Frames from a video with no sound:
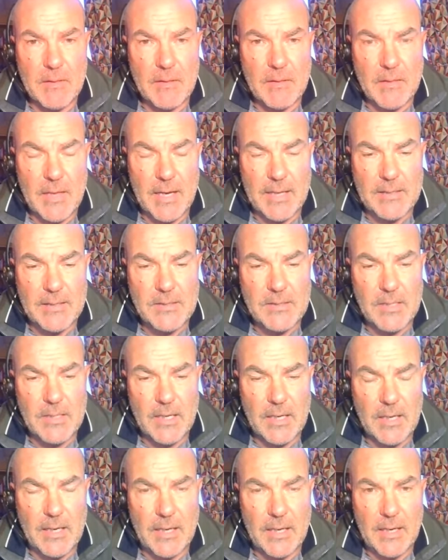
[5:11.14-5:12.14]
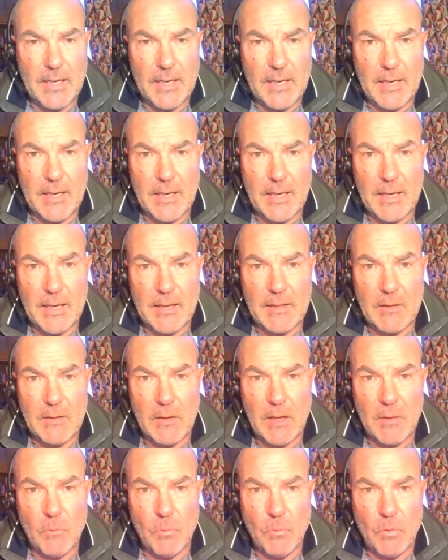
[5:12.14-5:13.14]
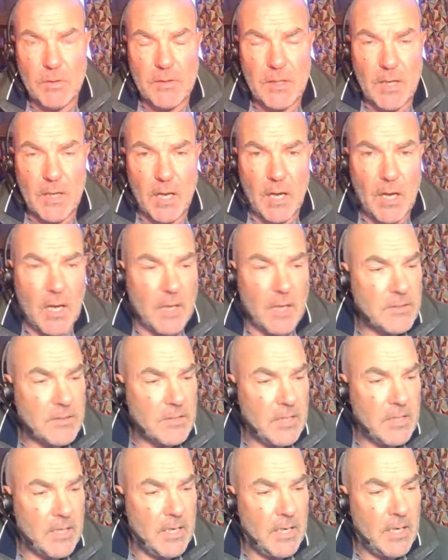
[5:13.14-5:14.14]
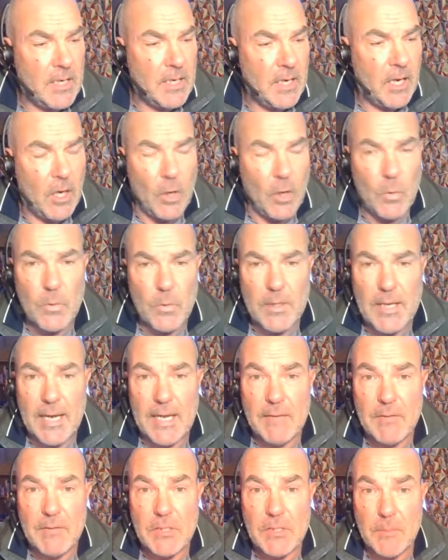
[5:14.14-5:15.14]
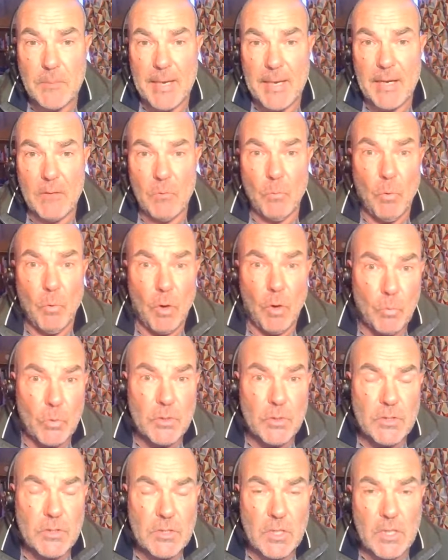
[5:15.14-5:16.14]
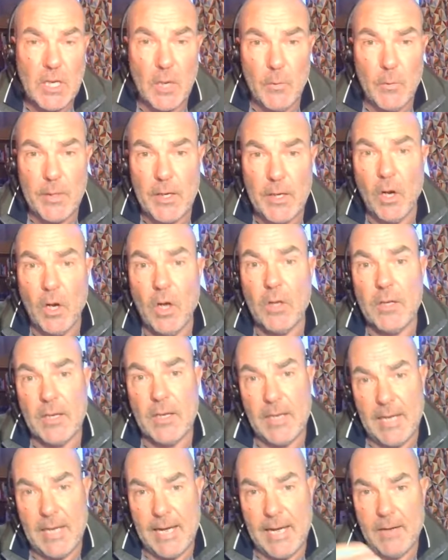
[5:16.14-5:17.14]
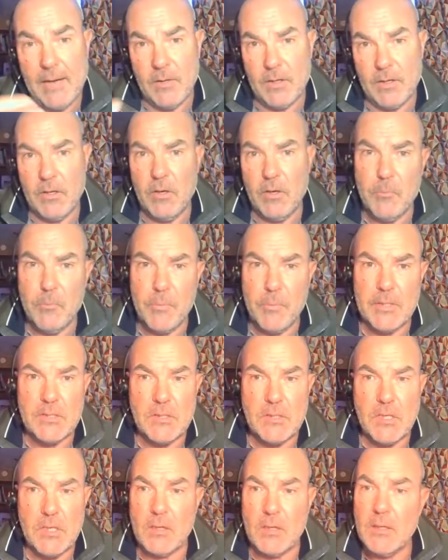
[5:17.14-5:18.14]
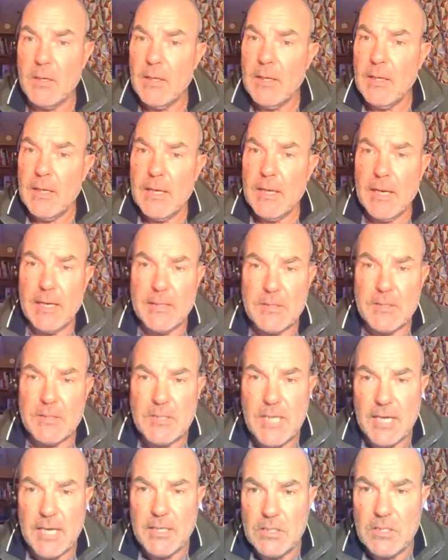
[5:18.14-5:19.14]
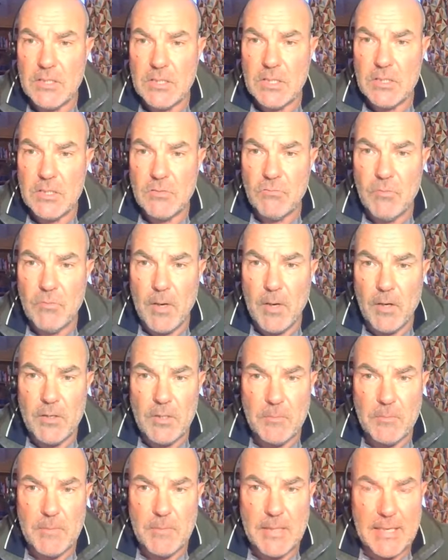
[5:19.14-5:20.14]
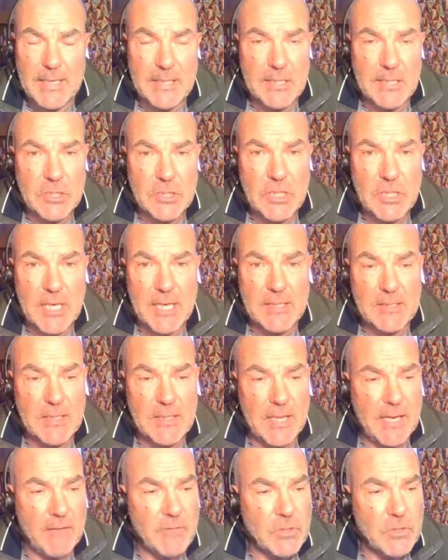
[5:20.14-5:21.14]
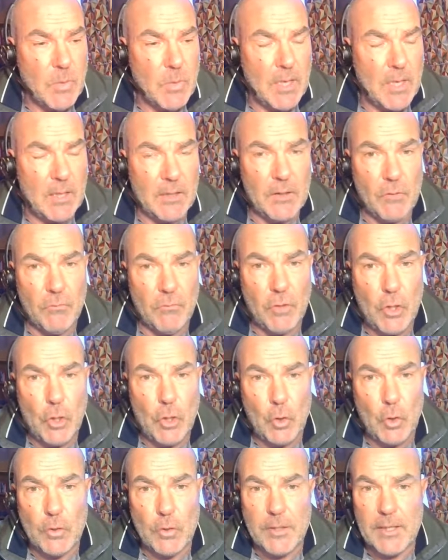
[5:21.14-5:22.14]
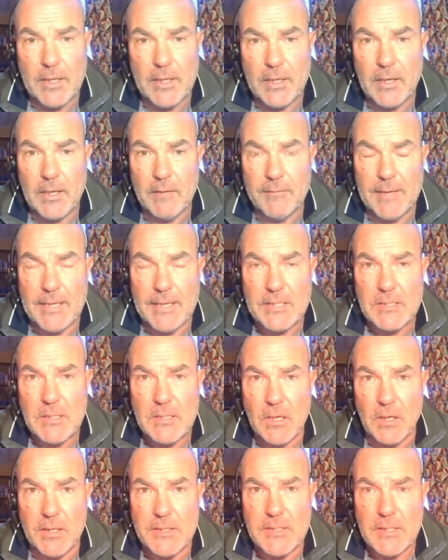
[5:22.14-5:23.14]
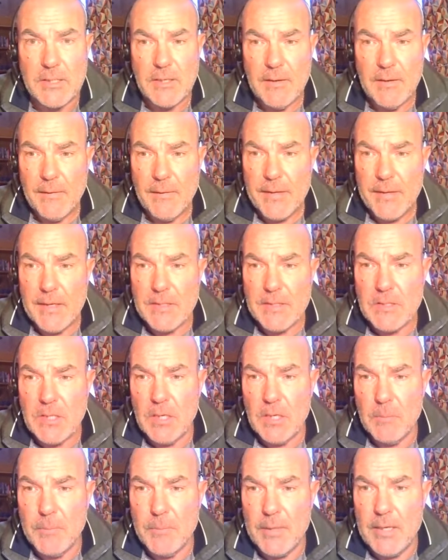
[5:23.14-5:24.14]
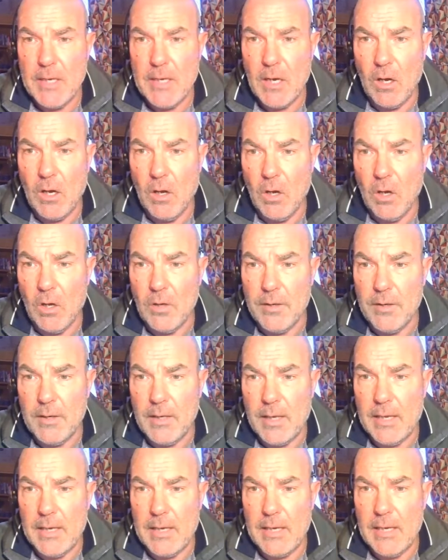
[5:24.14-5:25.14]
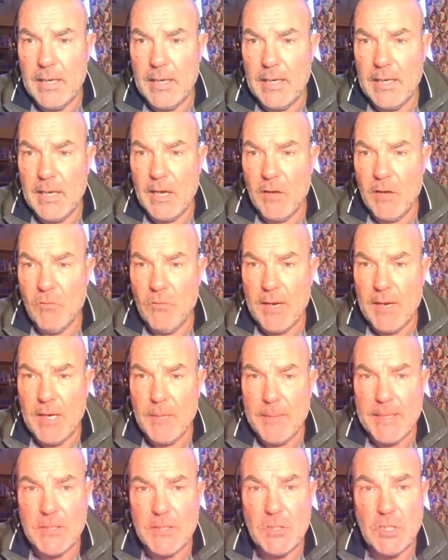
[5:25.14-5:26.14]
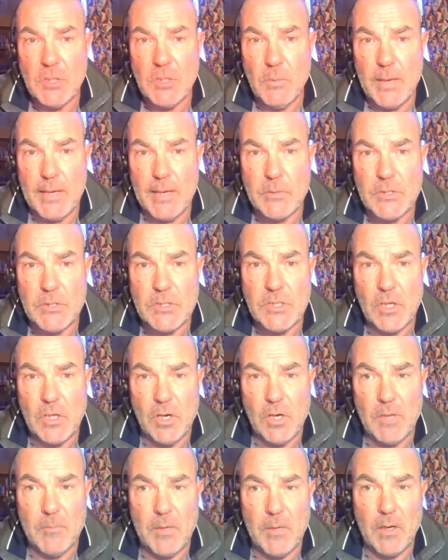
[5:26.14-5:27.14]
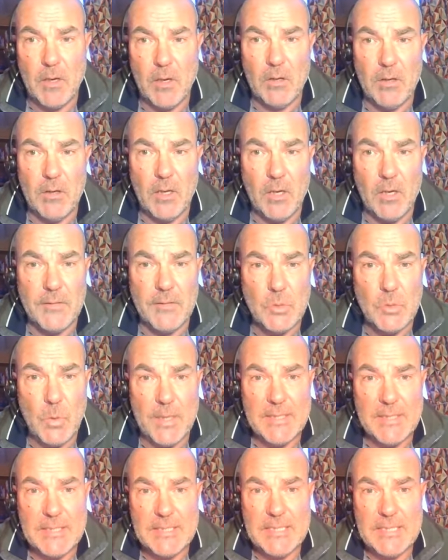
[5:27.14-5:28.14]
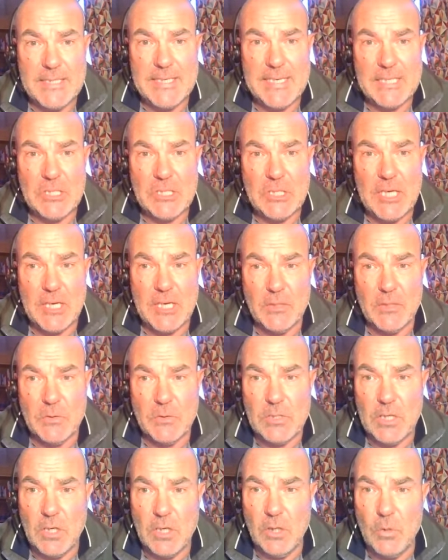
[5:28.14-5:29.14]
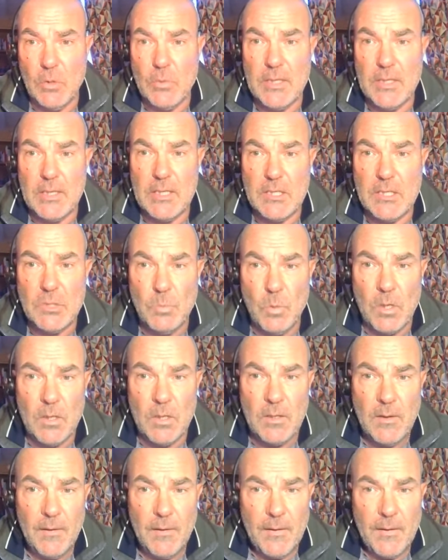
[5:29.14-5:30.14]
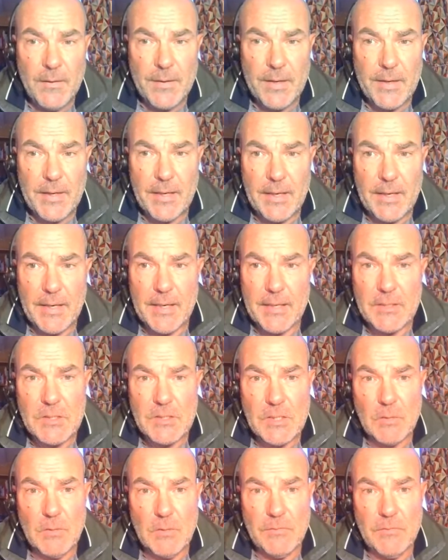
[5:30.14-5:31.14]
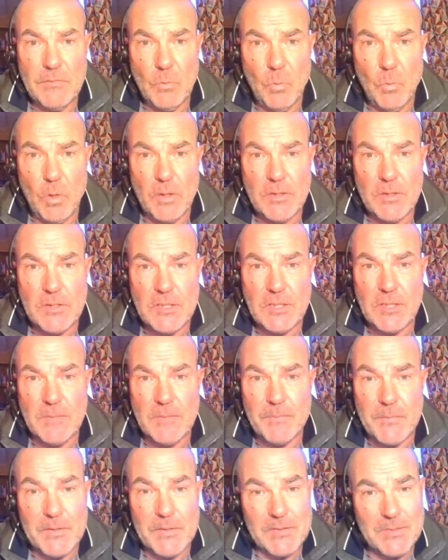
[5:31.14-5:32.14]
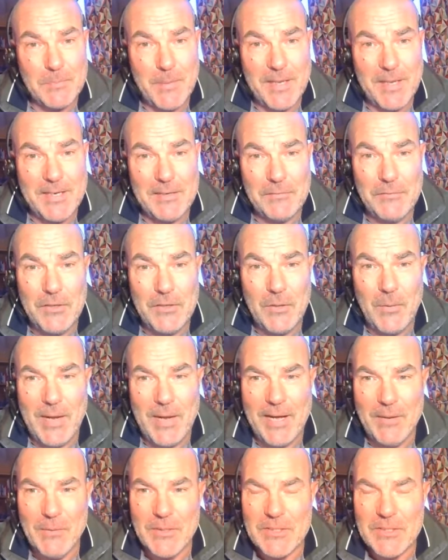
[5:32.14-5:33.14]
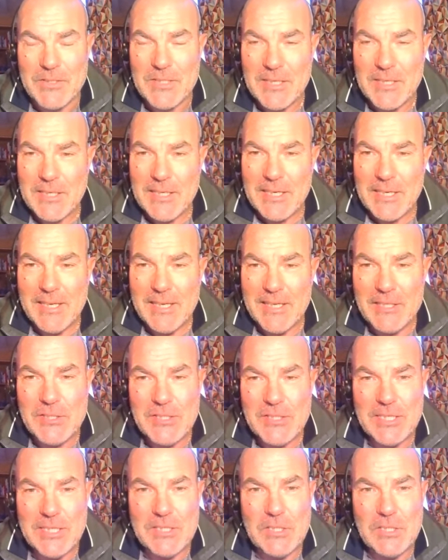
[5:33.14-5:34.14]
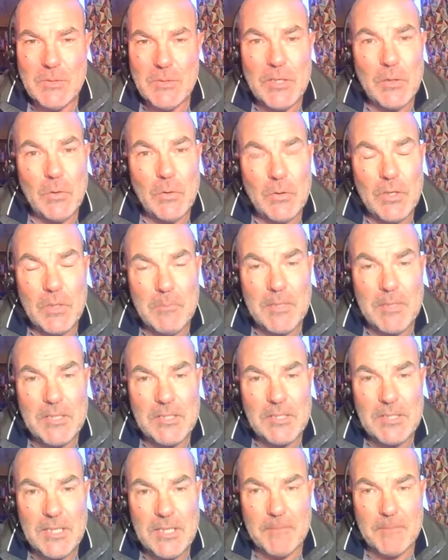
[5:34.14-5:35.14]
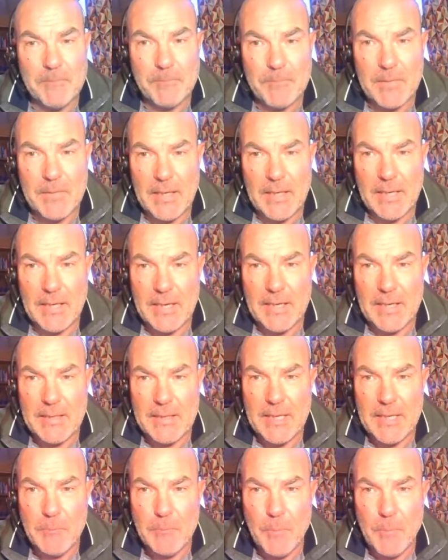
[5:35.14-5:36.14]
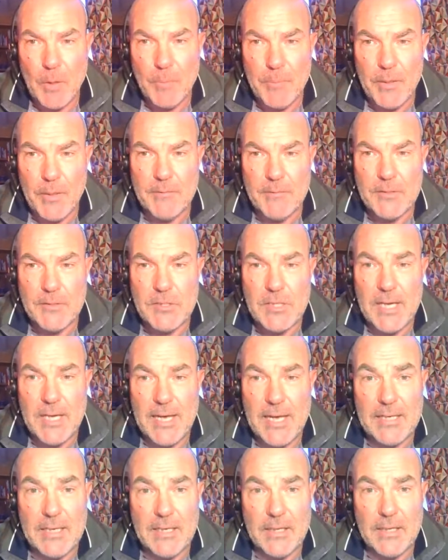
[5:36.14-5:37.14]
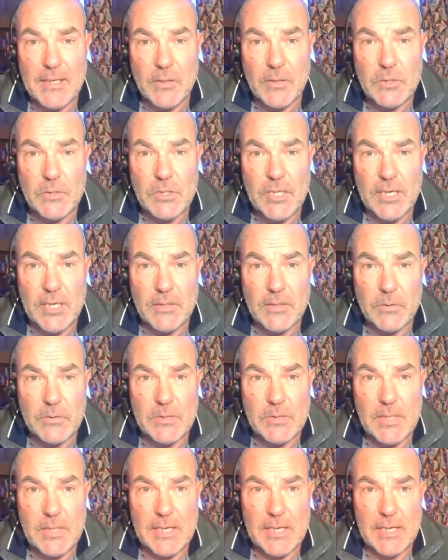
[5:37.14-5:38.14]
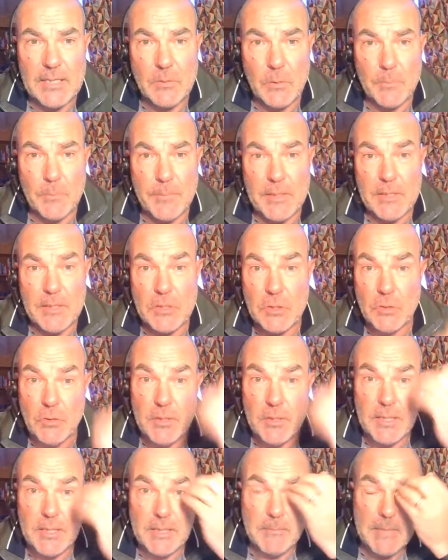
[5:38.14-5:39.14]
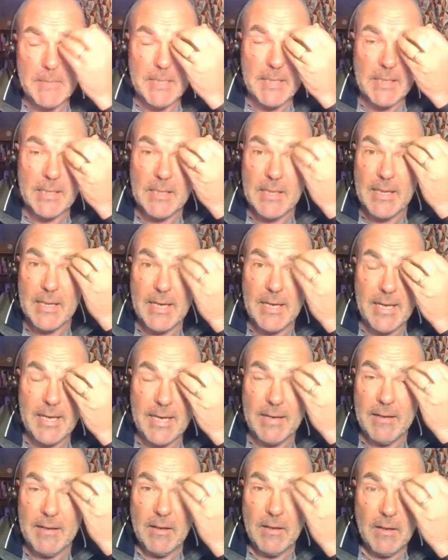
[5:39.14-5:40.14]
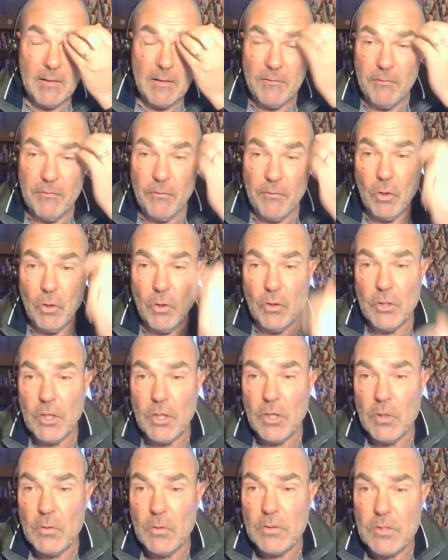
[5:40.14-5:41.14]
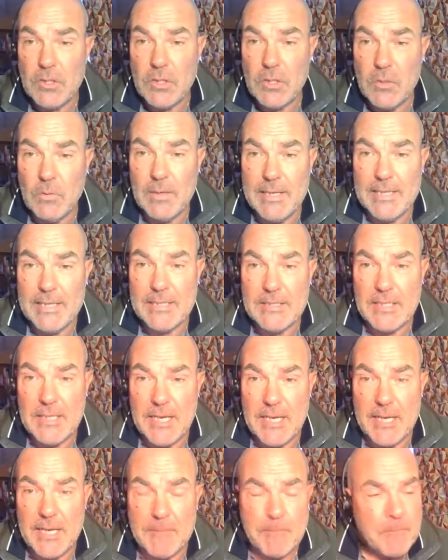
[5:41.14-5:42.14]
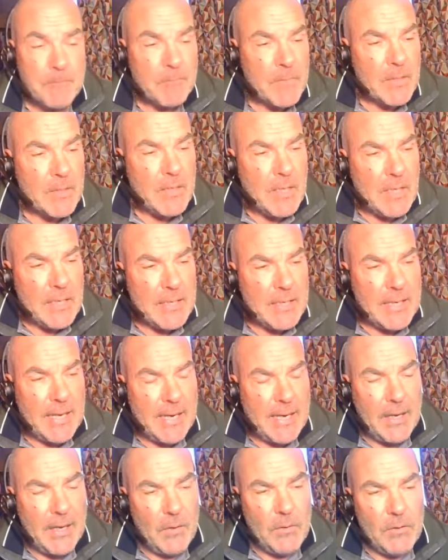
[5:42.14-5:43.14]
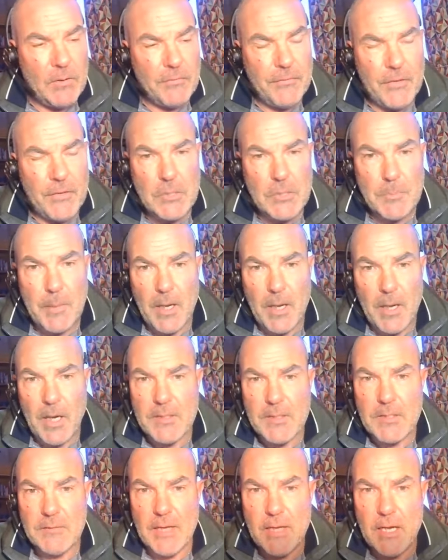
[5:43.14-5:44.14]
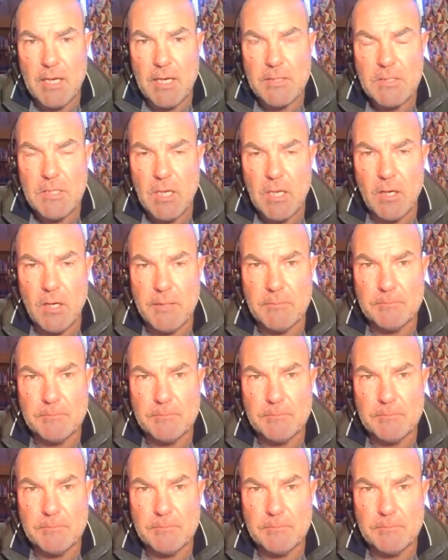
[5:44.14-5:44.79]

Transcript: that uh, that our CEO gave us about what was going on and how the company has gone. And Tanya's just reminded me in the chat there as well. The recording of last night is going to be on in around about two hours' time on over 20 channels, including this one. Uh, so if you want to spend a few hours listening to it or you missed it, uh, then pop over to any of those channels and it will be streaming there for you to listen in. Now, the first part of last night.